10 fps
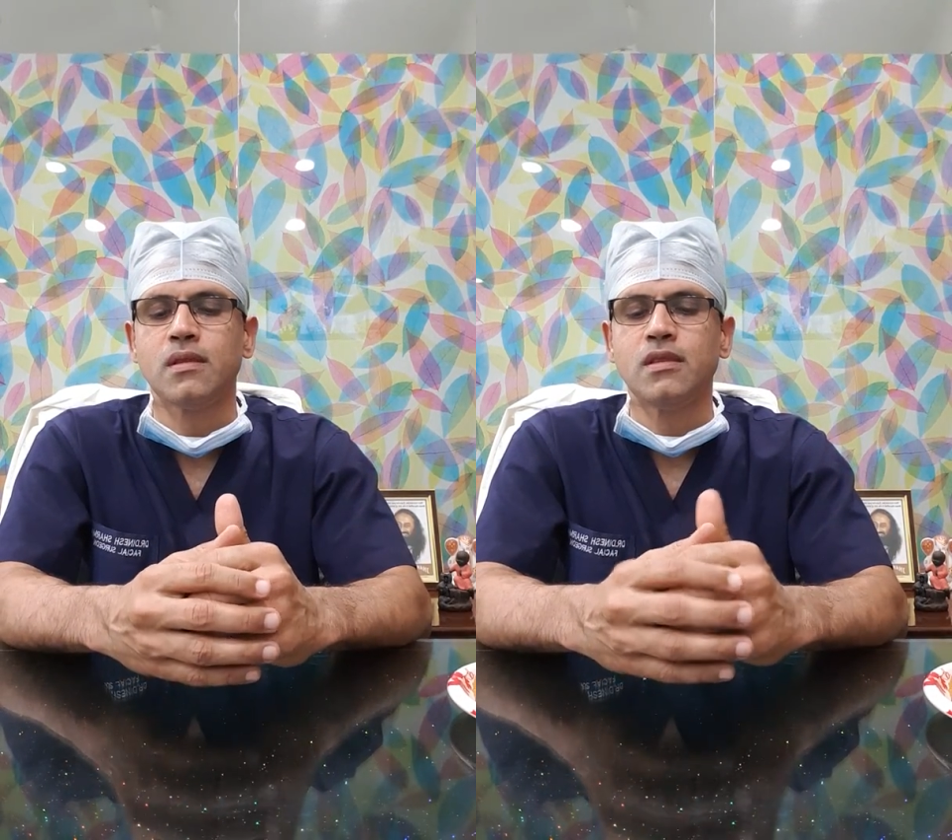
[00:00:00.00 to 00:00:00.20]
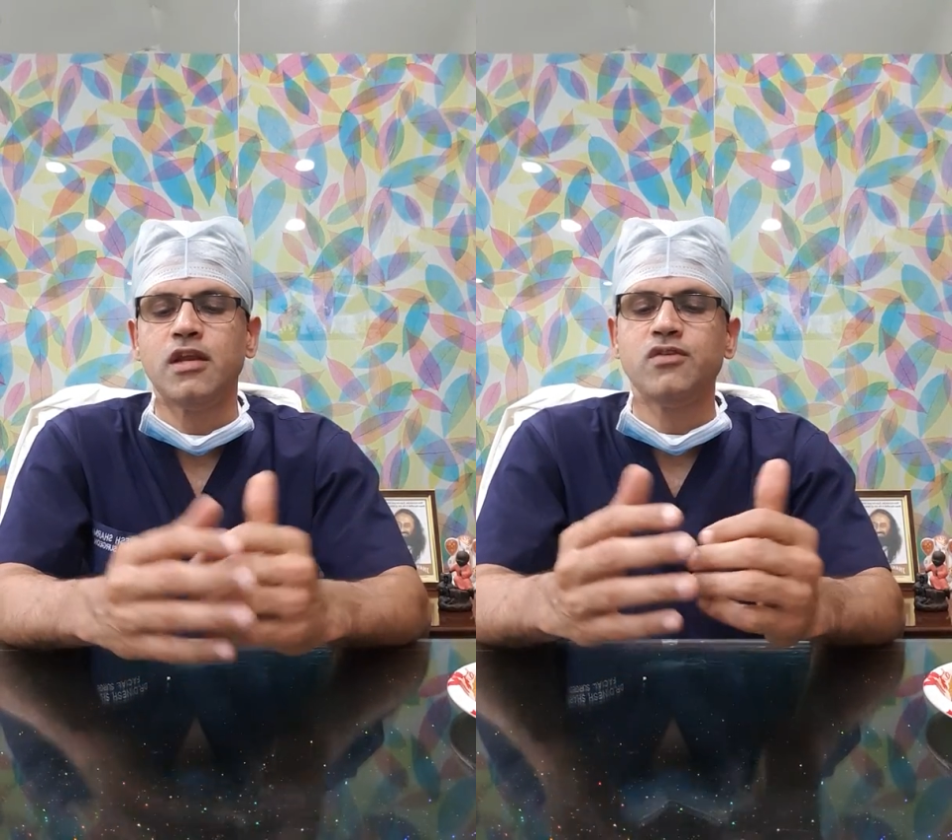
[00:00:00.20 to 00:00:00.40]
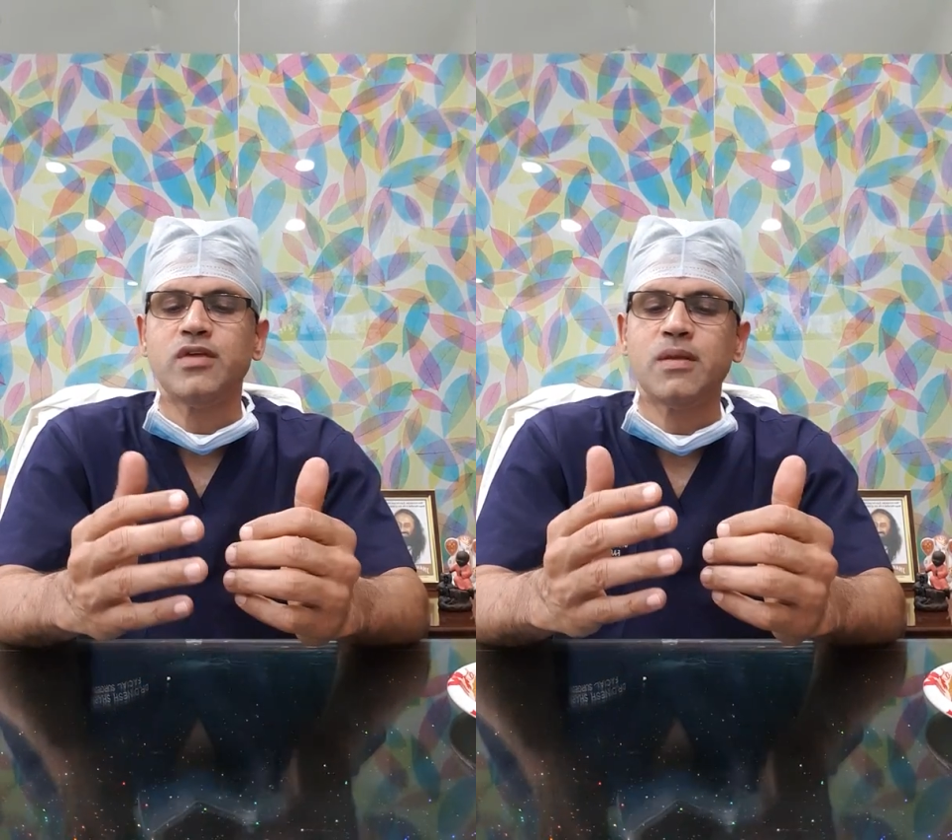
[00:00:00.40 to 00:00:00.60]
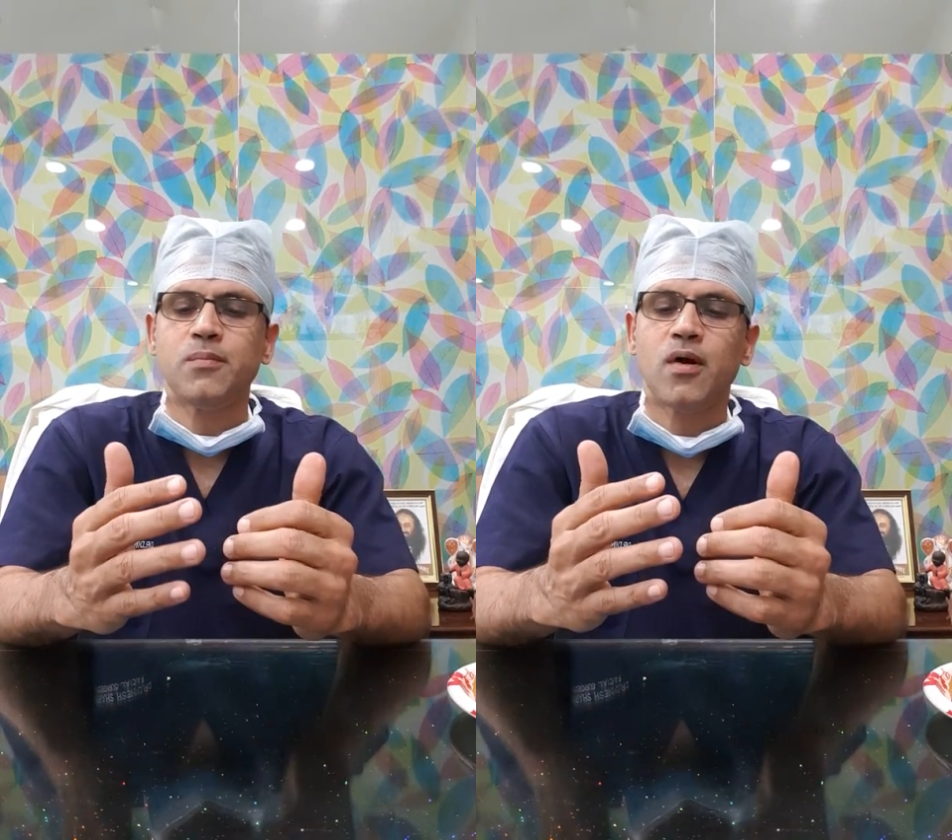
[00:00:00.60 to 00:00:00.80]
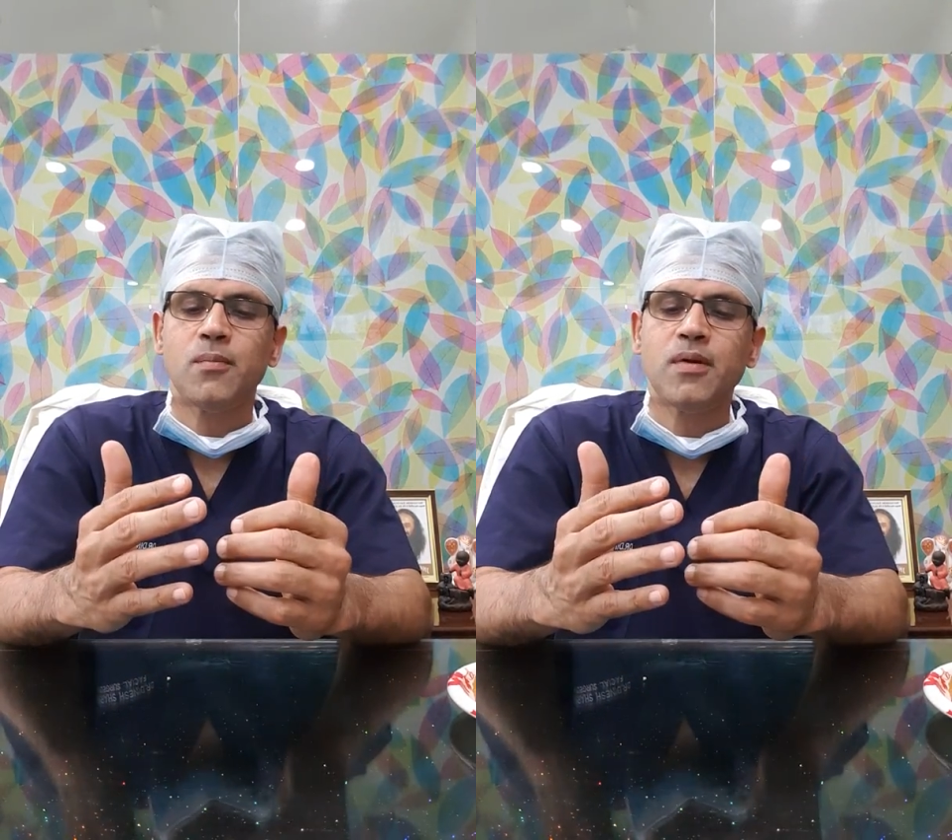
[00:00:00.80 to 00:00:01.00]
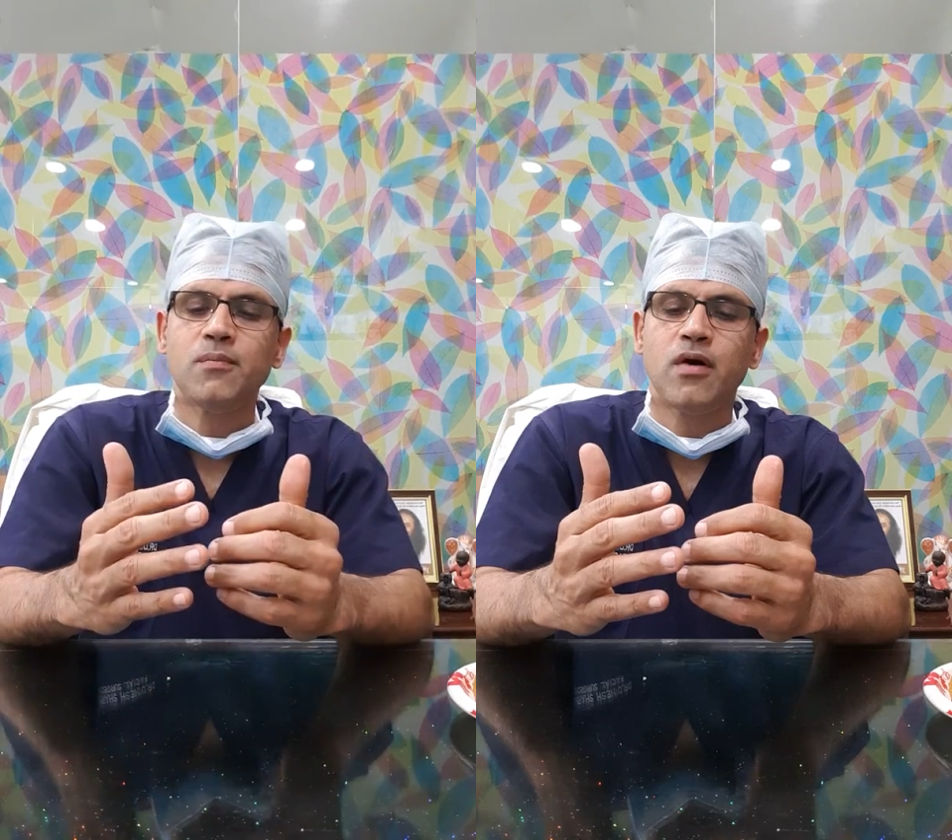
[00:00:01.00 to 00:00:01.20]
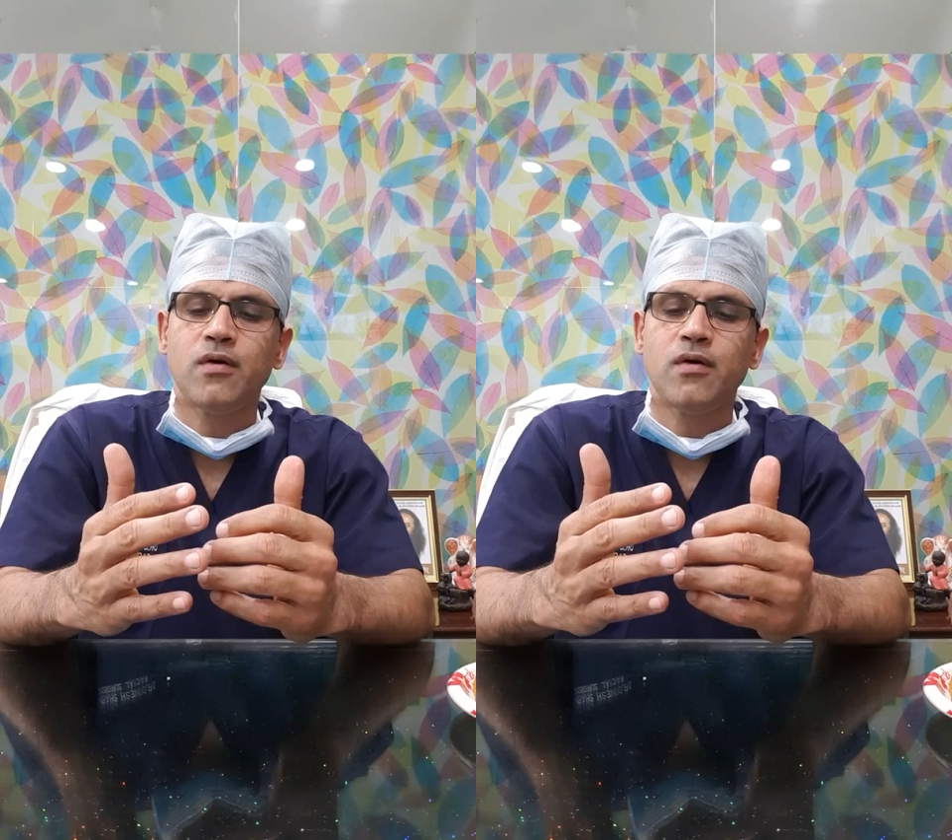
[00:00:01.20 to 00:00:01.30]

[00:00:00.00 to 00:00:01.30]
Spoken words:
that is when the problem